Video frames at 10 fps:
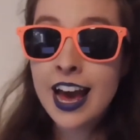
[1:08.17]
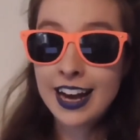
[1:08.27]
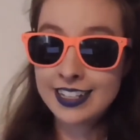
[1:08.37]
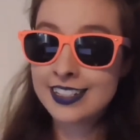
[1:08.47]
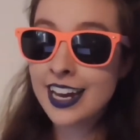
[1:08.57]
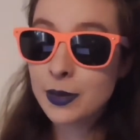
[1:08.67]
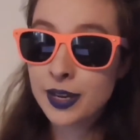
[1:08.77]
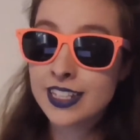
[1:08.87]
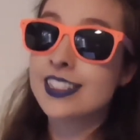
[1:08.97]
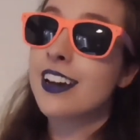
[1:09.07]
and his name
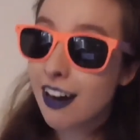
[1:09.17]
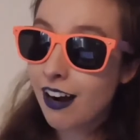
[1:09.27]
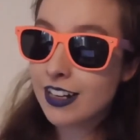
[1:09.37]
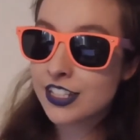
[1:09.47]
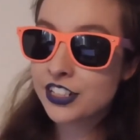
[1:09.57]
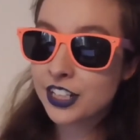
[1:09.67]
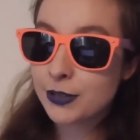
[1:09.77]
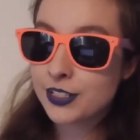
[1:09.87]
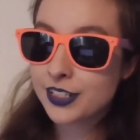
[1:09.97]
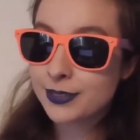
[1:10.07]
is Isaac
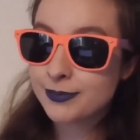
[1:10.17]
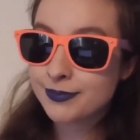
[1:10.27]
Newton.